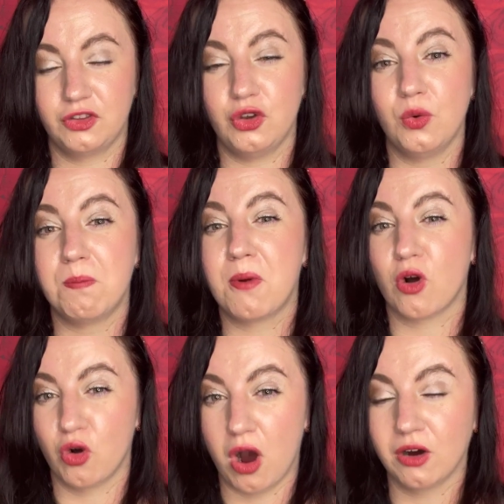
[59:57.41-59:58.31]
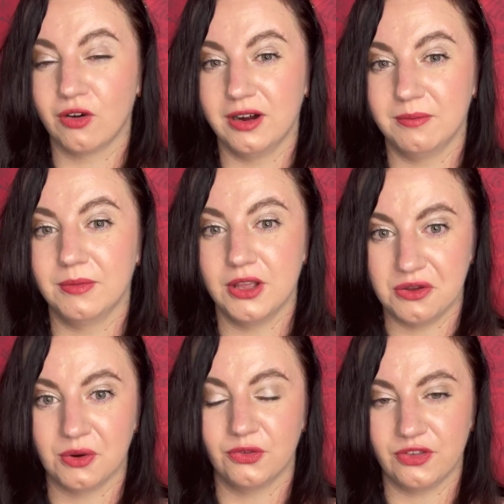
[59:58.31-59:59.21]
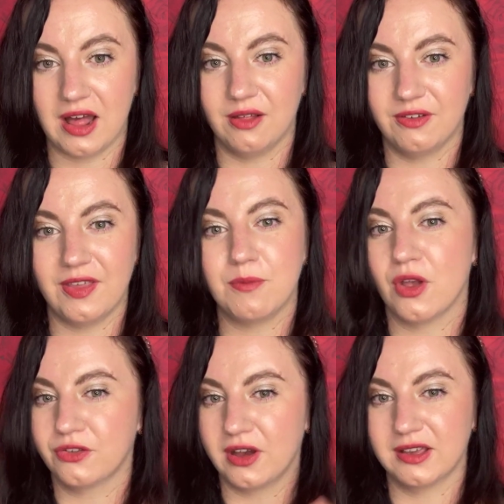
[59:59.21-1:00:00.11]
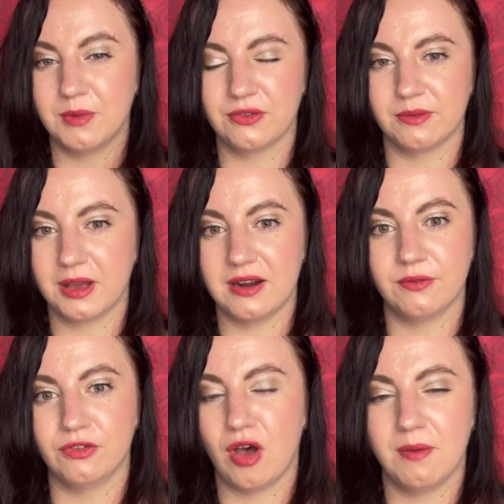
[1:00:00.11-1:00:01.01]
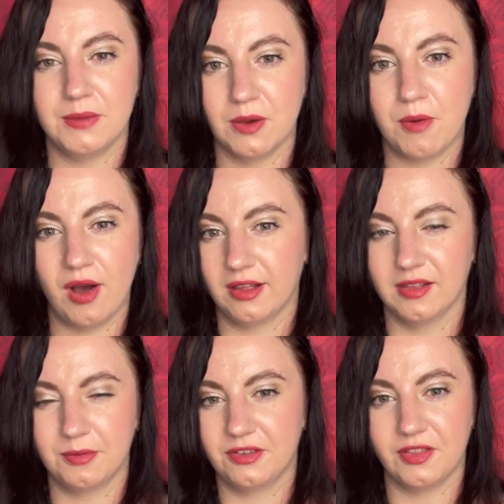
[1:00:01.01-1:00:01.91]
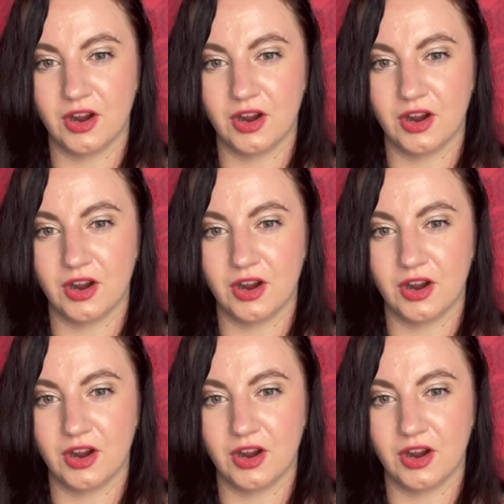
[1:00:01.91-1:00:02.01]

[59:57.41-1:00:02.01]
to program yourself. And I'm not talking about some kind of zombie apocalypse